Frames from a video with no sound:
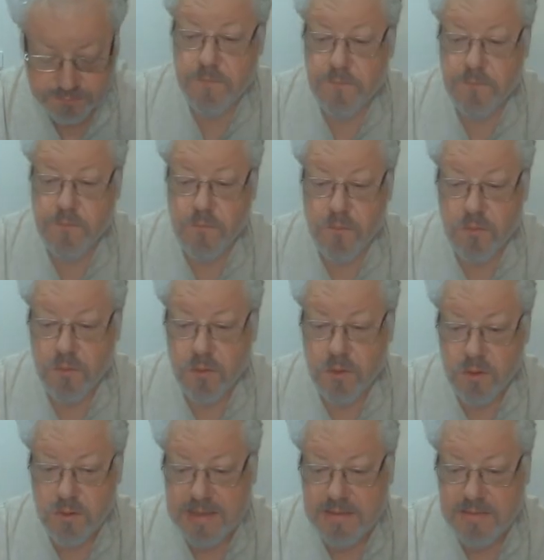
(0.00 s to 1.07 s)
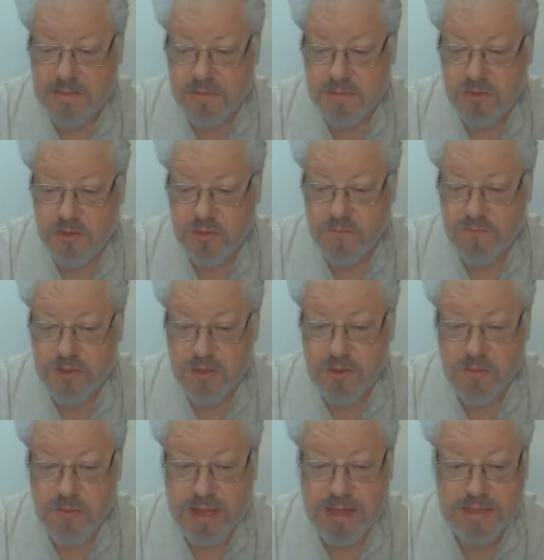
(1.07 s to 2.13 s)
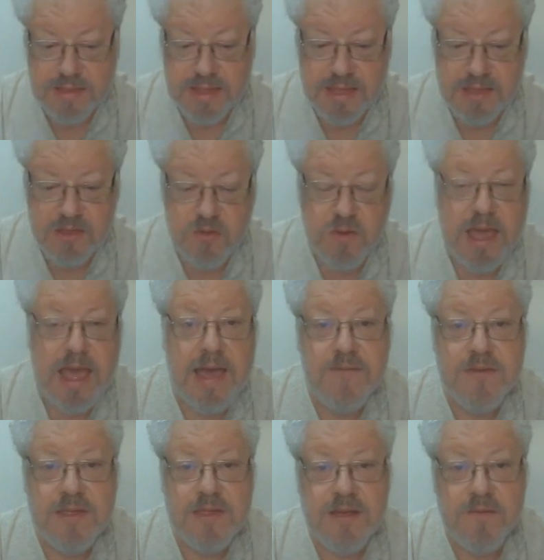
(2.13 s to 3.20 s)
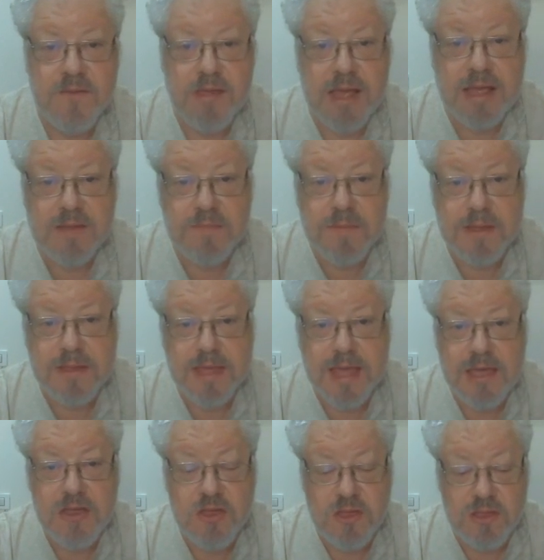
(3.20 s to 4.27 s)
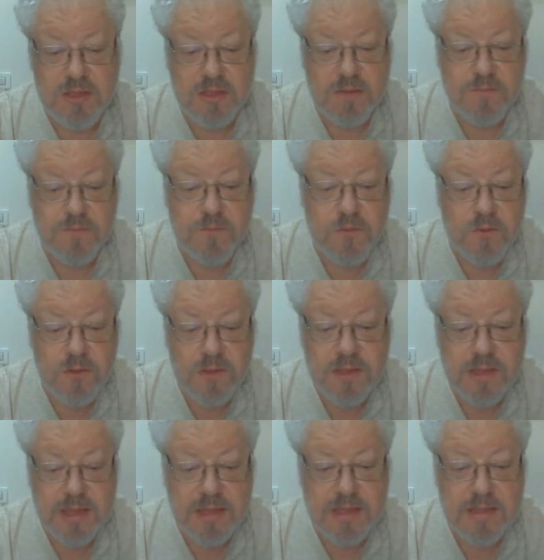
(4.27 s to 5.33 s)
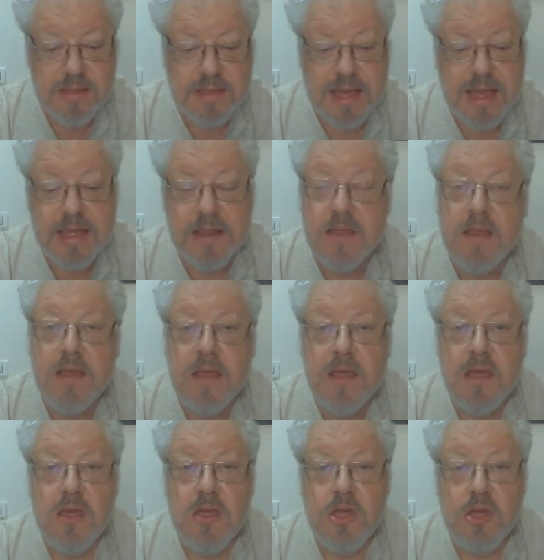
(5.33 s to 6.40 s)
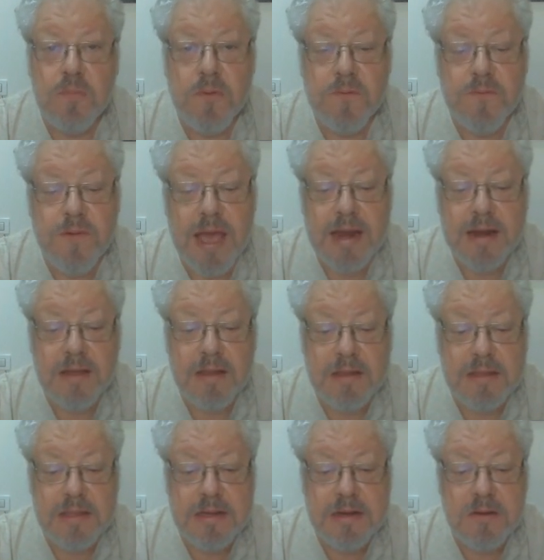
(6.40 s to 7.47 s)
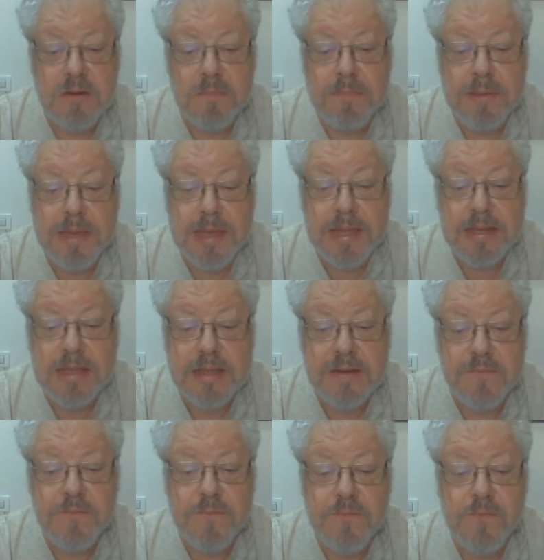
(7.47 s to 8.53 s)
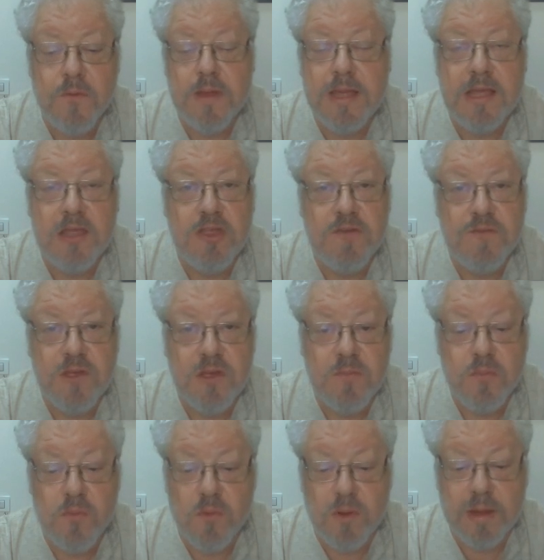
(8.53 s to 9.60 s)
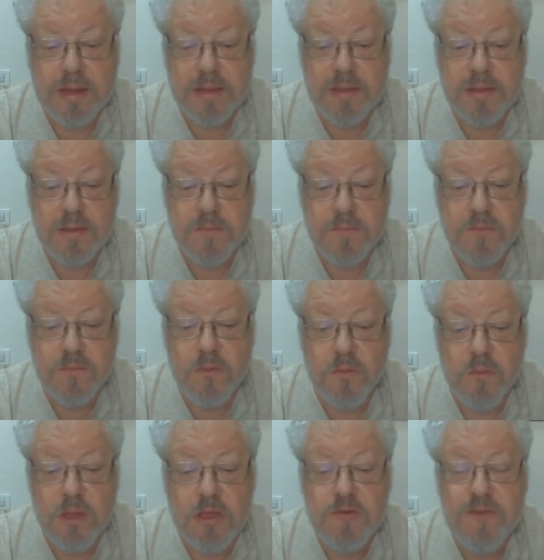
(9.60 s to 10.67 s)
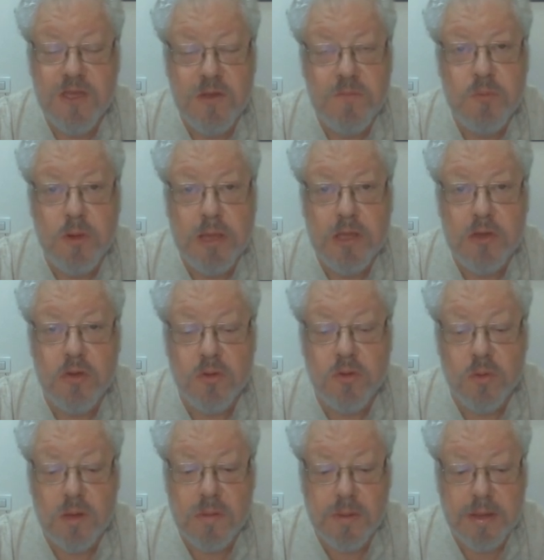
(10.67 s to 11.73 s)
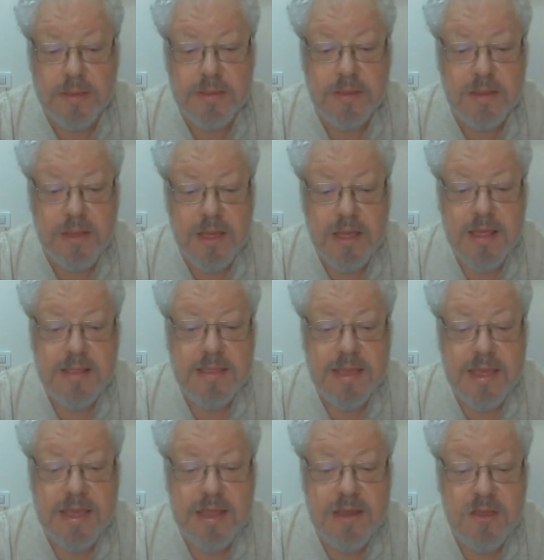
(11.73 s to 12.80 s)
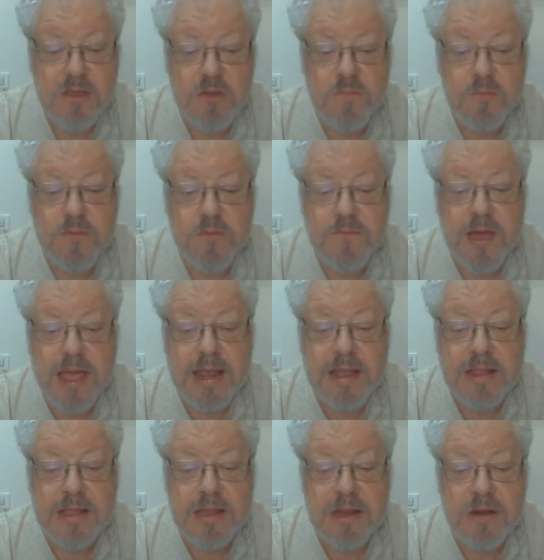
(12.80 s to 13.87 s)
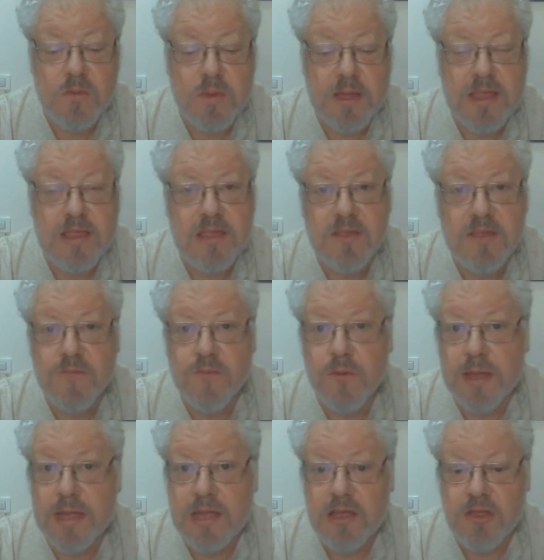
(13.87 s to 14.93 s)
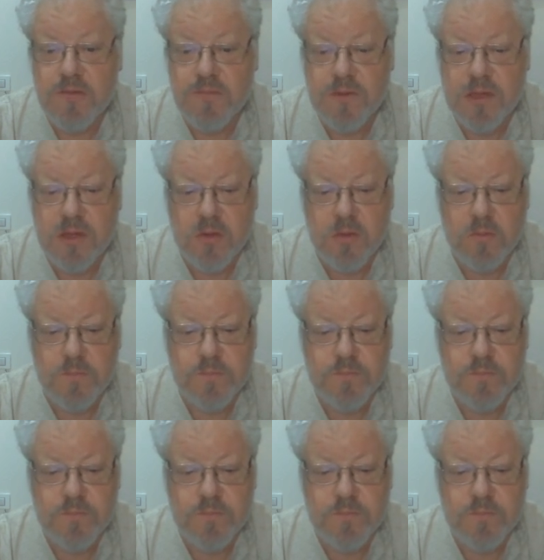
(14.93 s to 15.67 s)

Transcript: for the 2 view essays, you have several expectations. The first is that you provide a clear opinion for each viewpoint, for which viewpoint you agree with. Then you provide clear reasons for each view.